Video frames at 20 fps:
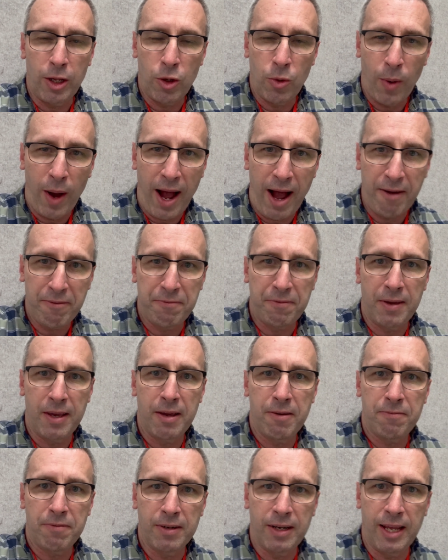you are
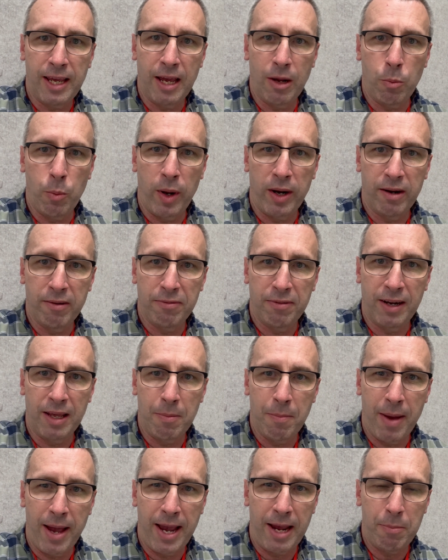fearfully and wonderfully
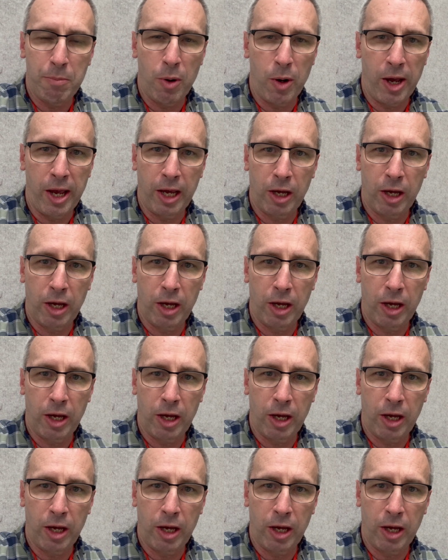made by